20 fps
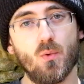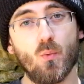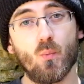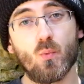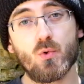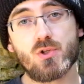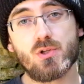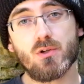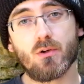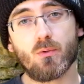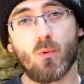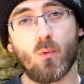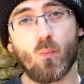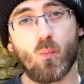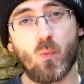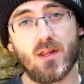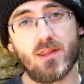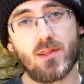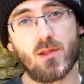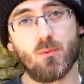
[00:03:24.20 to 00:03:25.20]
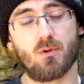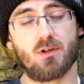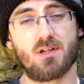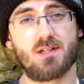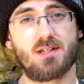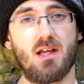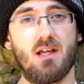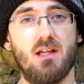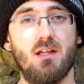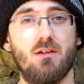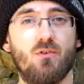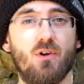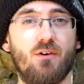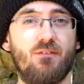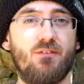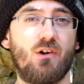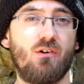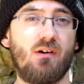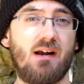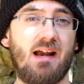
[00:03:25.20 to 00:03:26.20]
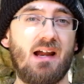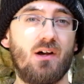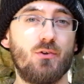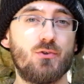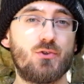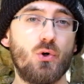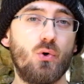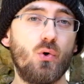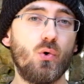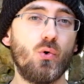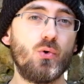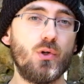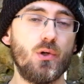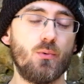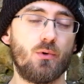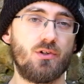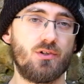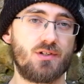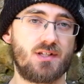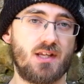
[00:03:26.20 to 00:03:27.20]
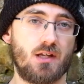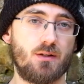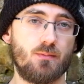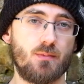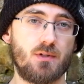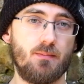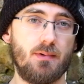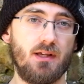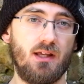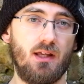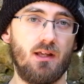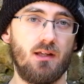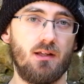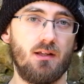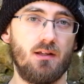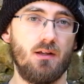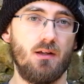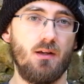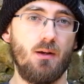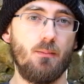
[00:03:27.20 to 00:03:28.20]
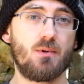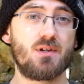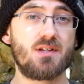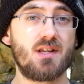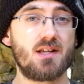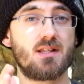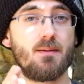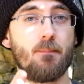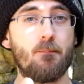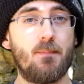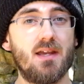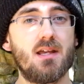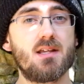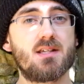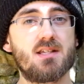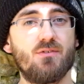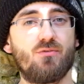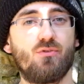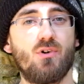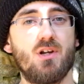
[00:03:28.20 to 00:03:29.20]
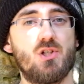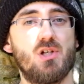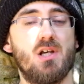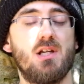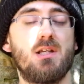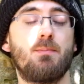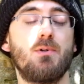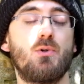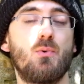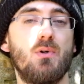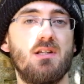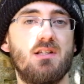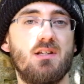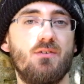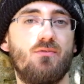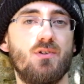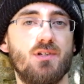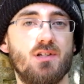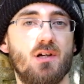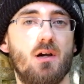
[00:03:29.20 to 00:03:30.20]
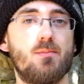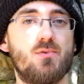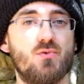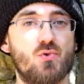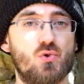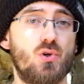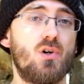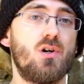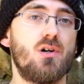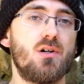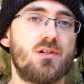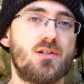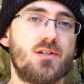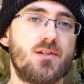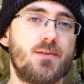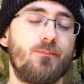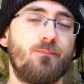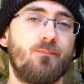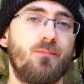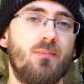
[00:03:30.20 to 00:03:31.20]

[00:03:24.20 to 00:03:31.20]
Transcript: Once you know what width you want to skate, you've got to figure out how tall you want your setup to be, because that's the biggest differentiator between different types of trucks.